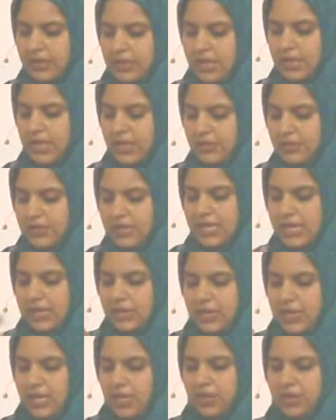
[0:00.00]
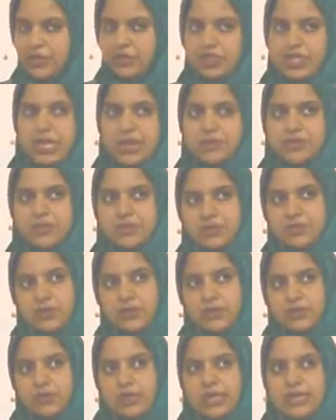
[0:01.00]
Then I recite the chapter of
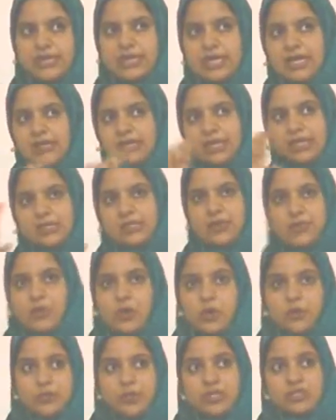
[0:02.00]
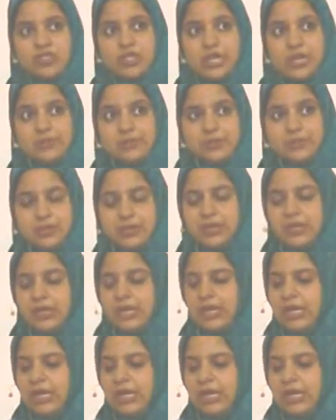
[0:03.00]
the Quran that is the opening chapter,